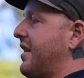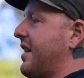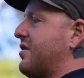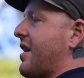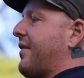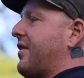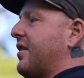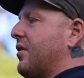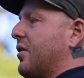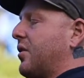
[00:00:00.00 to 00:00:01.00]
near
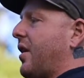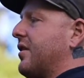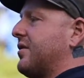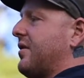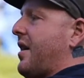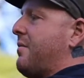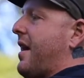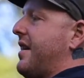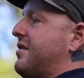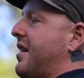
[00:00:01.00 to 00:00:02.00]
traffic or close to
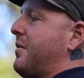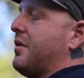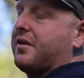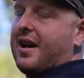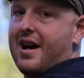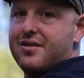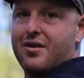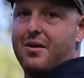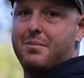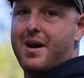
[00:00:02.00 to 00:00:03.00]
roadways, you don't want cars
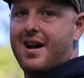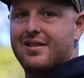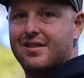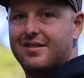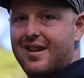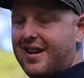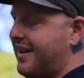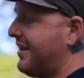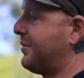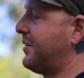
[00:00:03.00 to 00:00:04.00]
driving past and
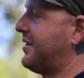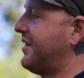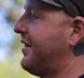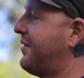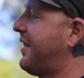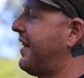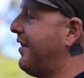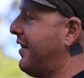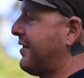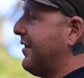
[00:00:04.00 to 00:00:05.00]
switching your
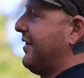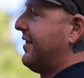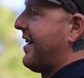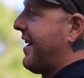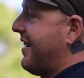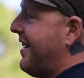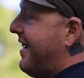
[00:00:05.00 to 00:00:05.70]
floodlights on, so